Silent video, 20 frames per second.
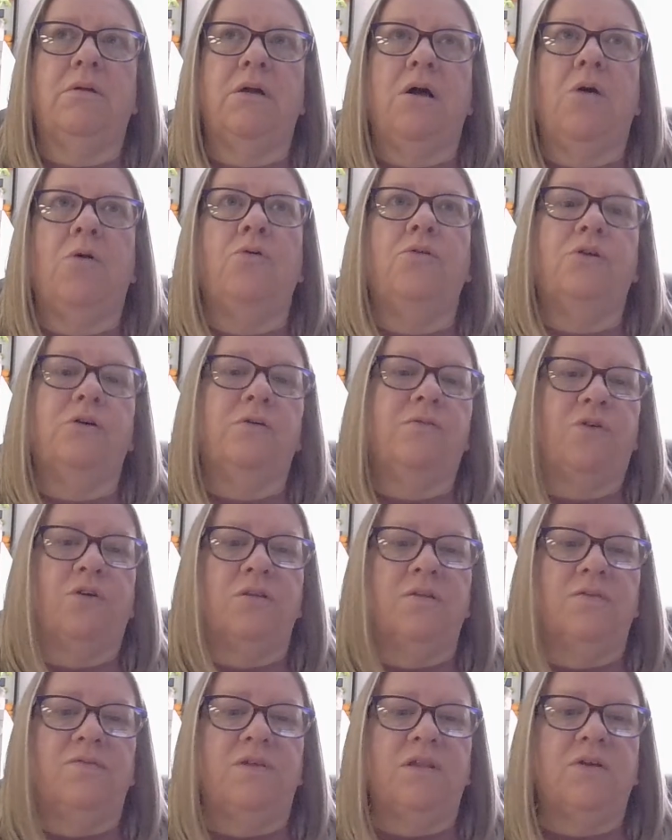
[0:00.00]
older
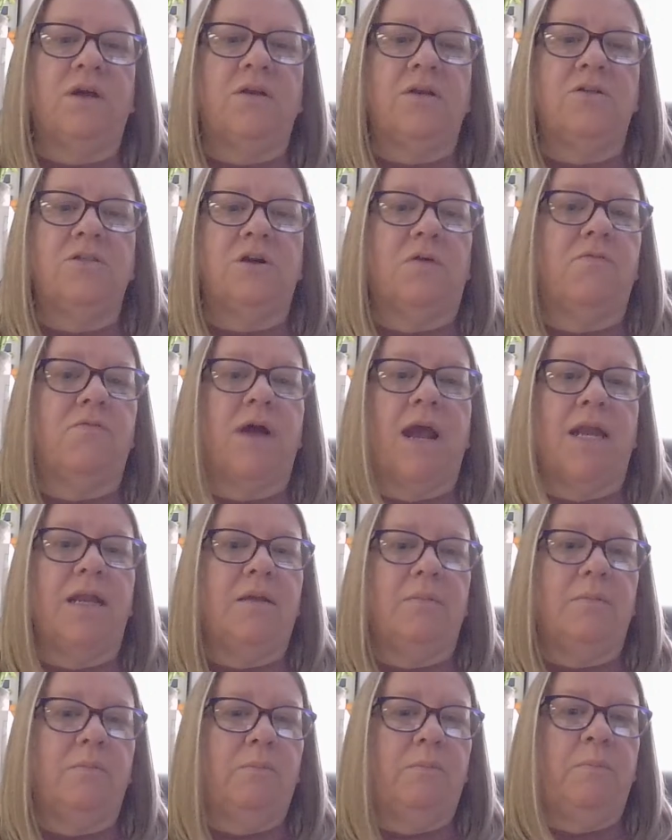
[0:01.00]
fourth and fifth graders are
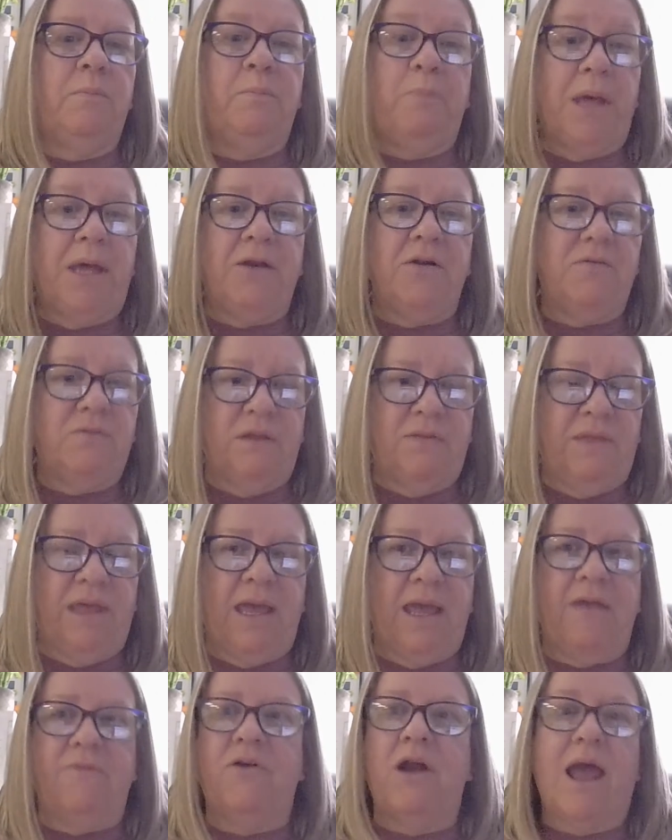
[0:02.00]
writing better than they
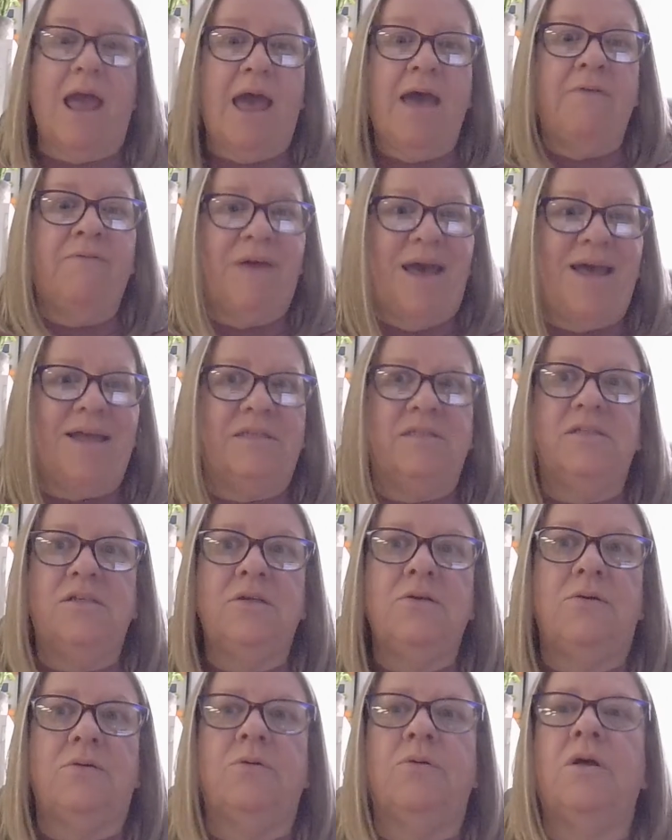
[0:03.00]
ever have? I
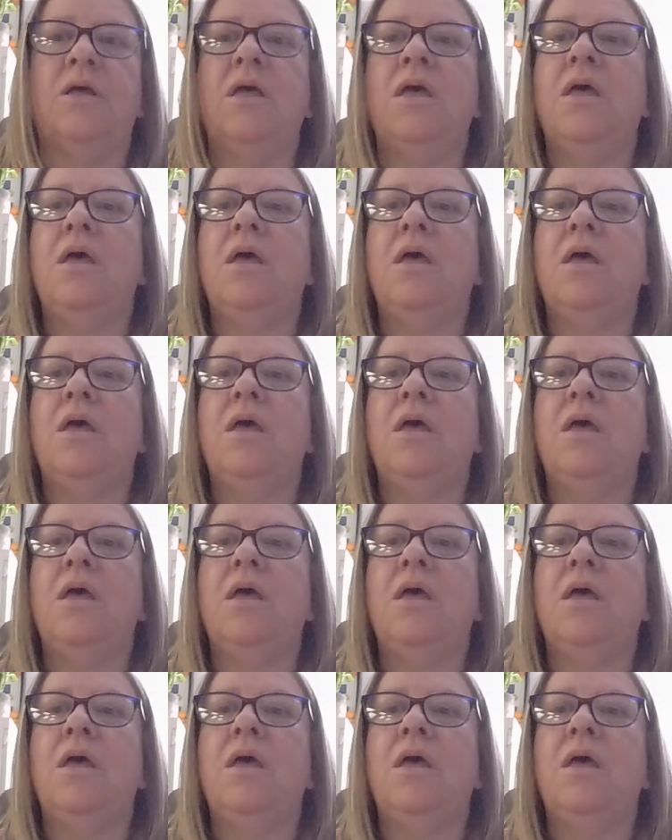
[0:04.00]
do.